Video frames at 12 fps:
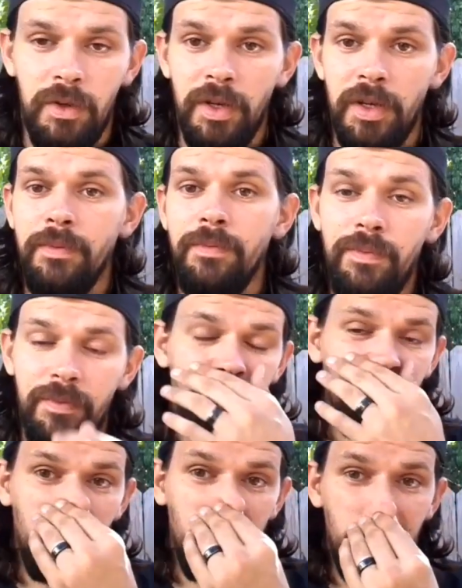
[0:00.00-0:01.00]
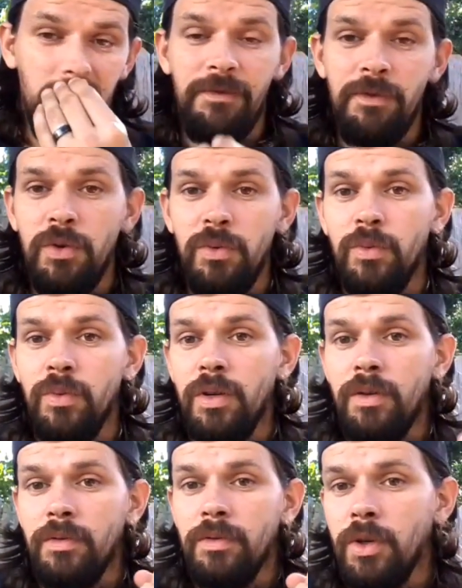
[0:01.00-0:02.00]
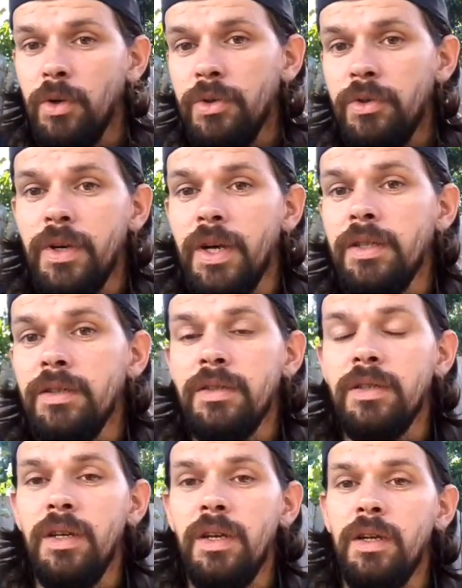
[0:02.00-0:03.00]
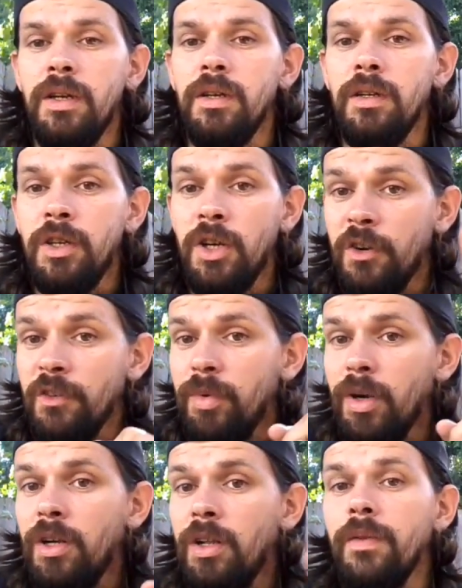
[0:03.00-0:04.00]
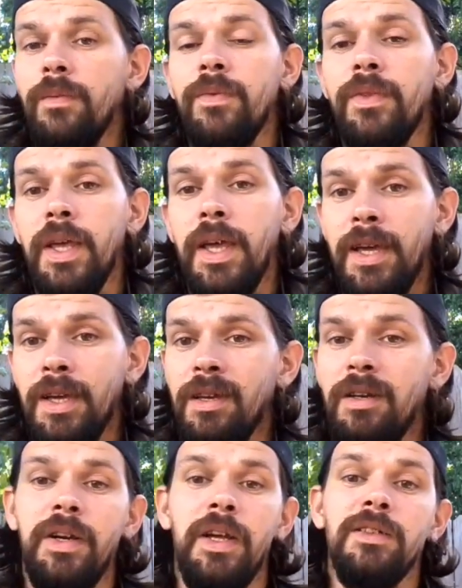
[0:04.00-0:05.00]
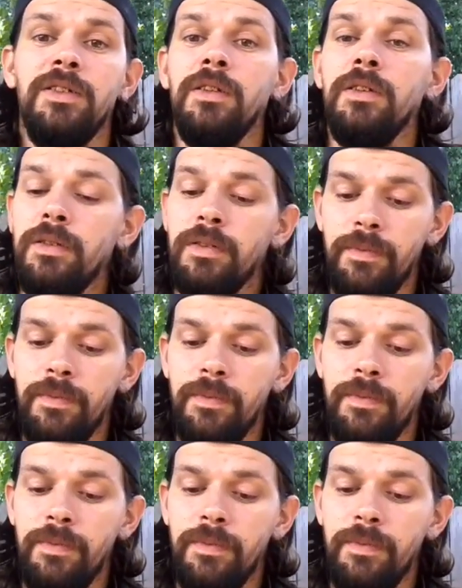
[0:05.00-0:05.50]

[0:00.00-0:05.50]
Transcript: Alright, if you golden raz, curveball, and get an excellent.